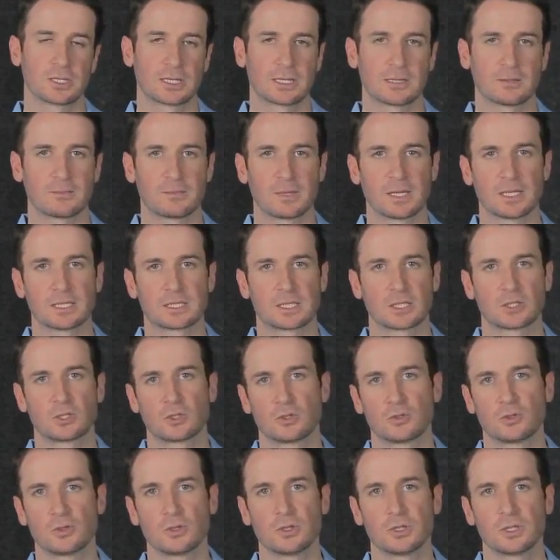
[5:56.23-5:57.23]
and it means that
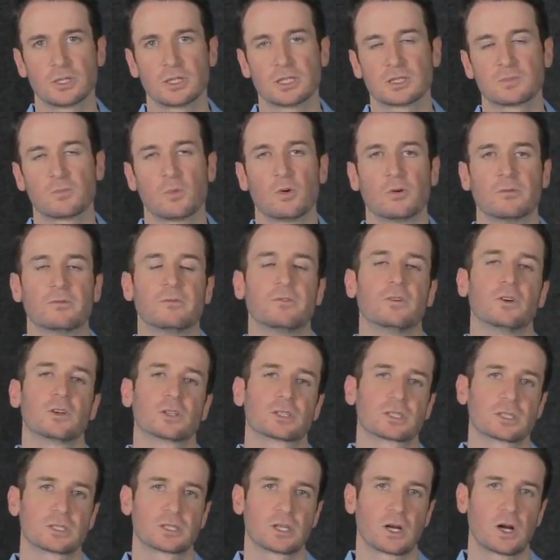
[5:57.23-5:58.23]
your unit is more
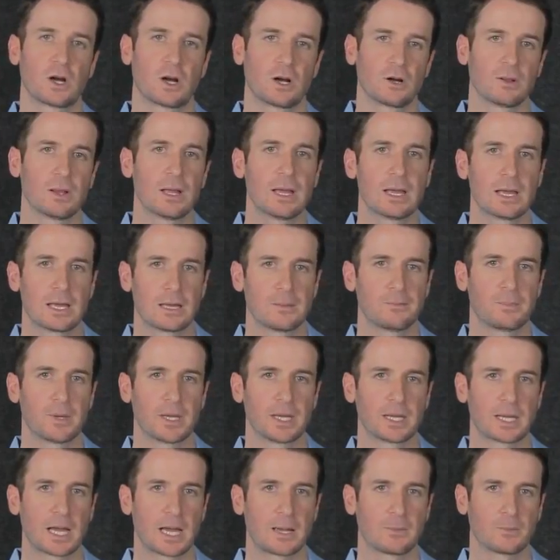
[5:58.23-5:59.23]
versatile in
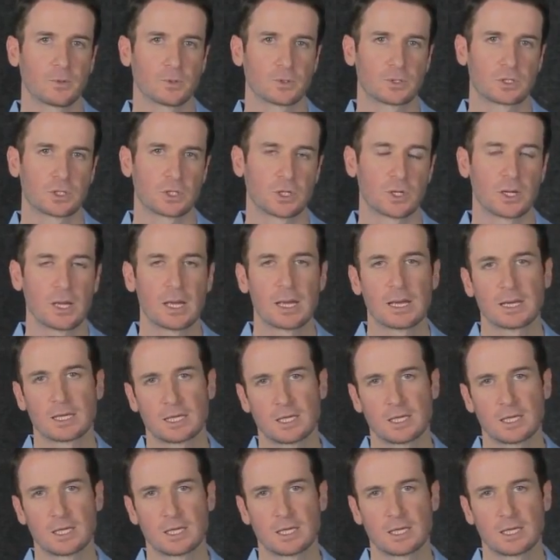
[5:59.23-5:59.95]
being able to